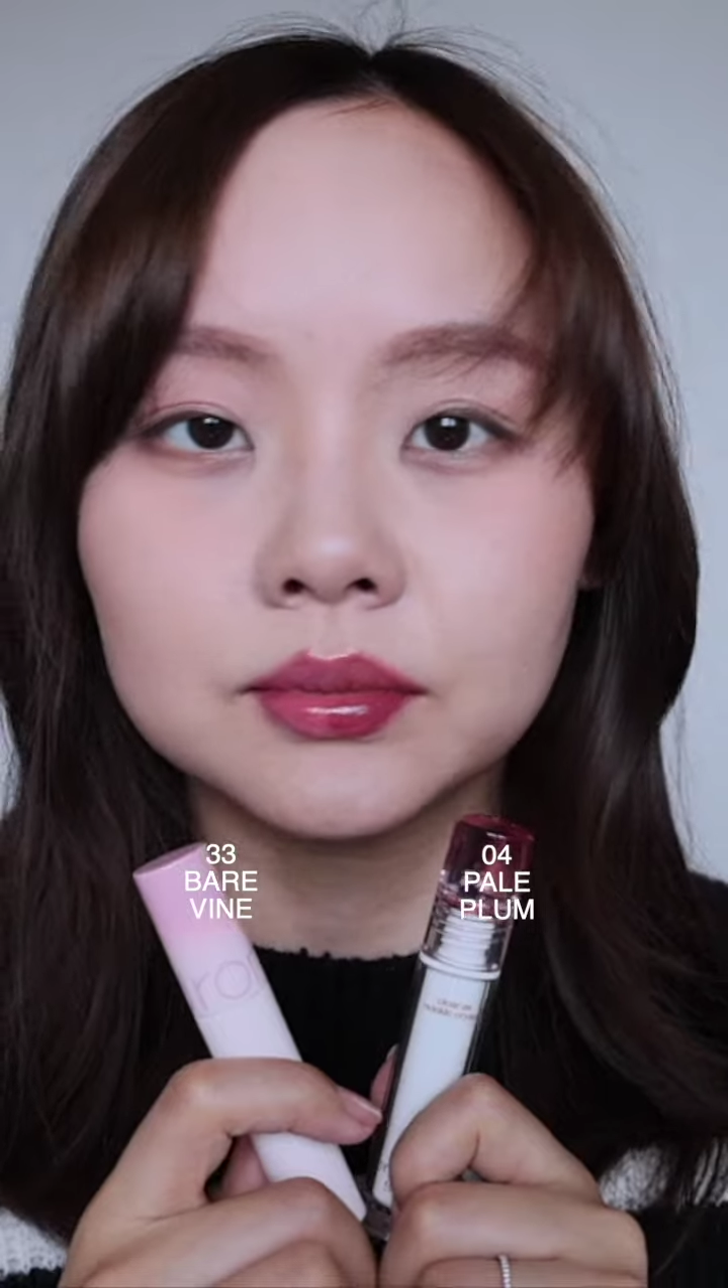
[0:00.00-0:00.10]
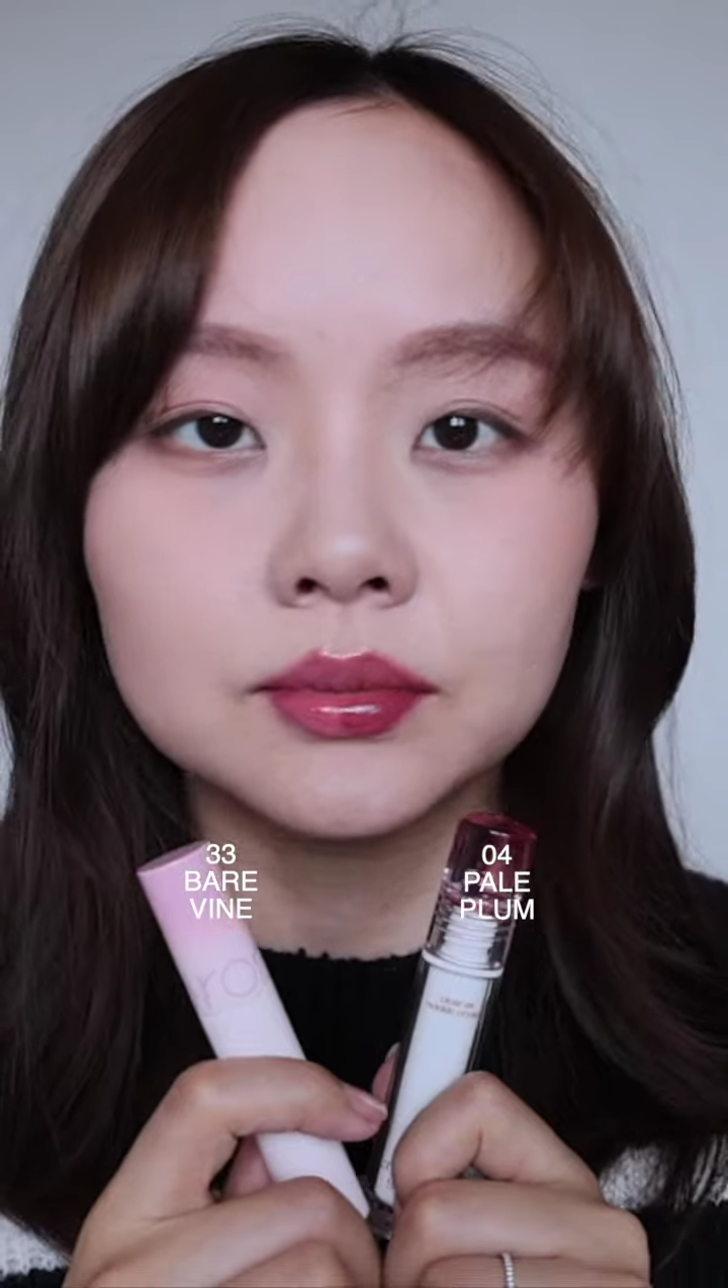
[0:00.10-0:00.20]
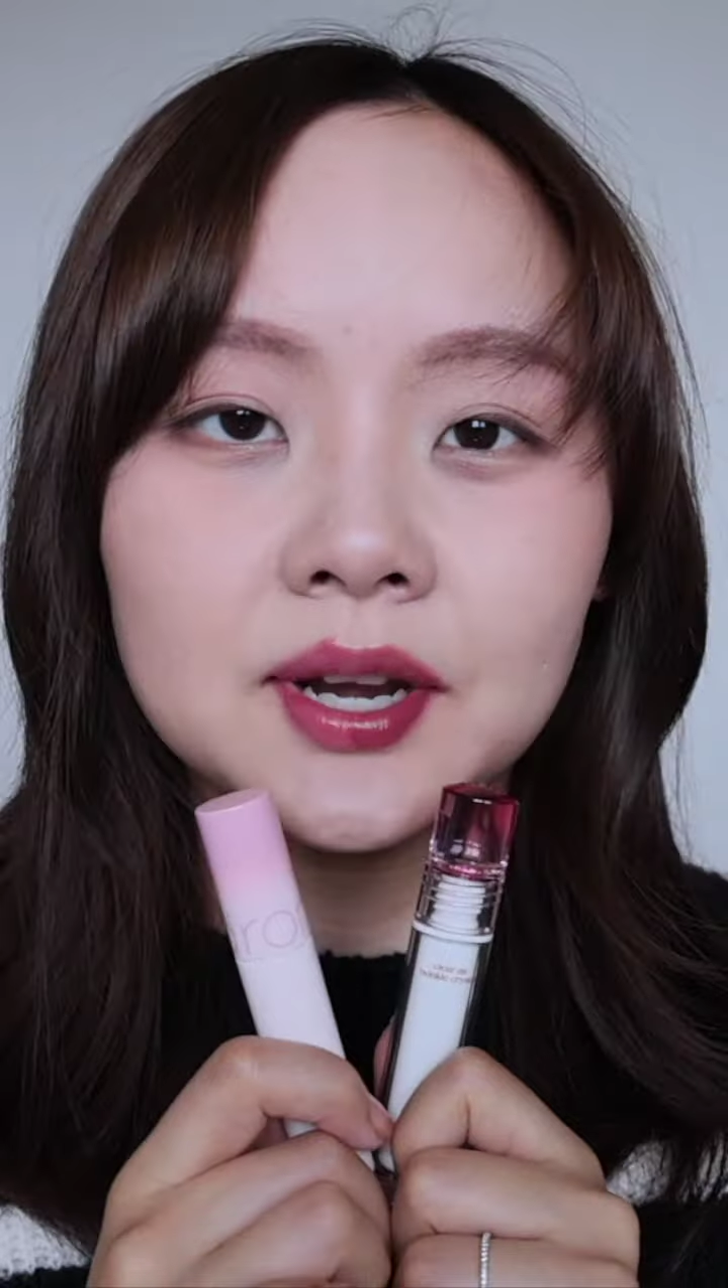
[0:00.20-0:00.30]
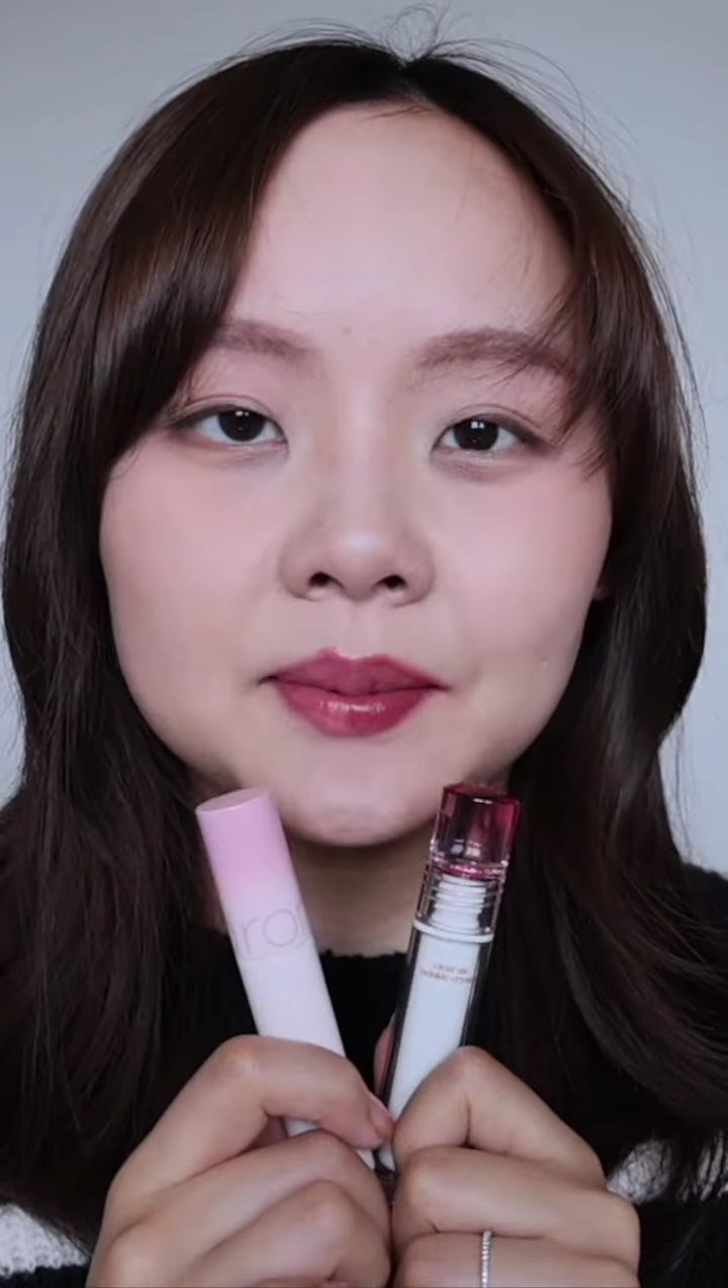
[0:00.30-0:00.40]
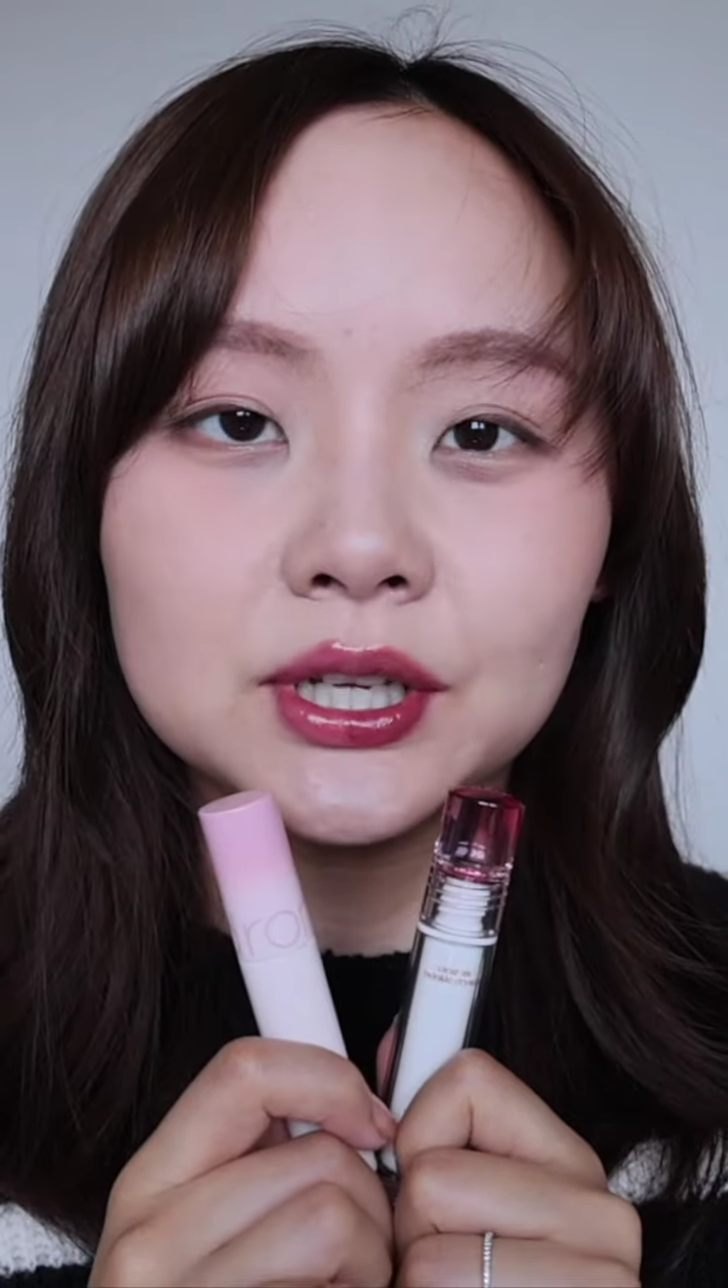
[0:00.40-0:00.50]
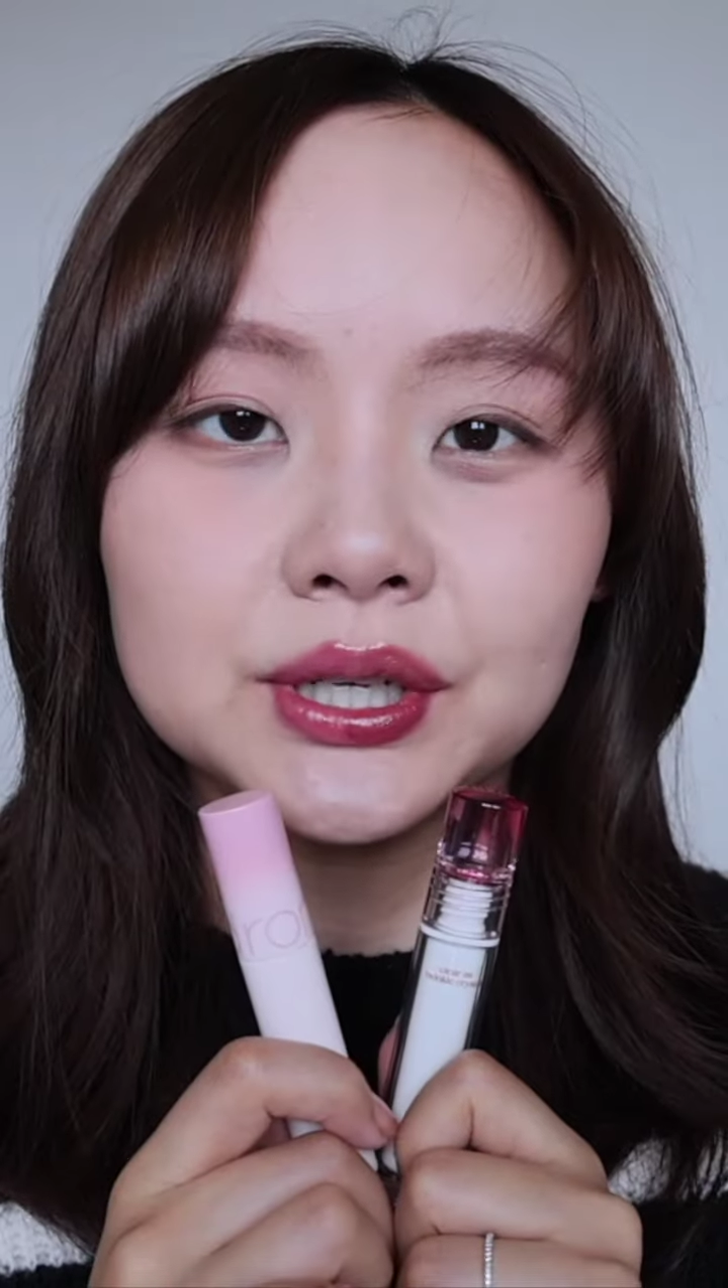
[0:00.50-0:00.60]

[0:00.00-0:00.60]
Quite a big